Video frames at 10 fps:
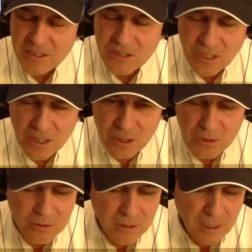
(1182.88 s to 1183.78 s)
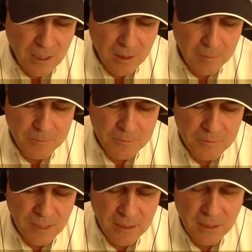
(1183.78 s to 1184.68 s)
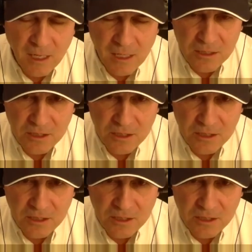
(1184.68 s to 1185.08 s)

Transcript: so um, Kaitlyn, how does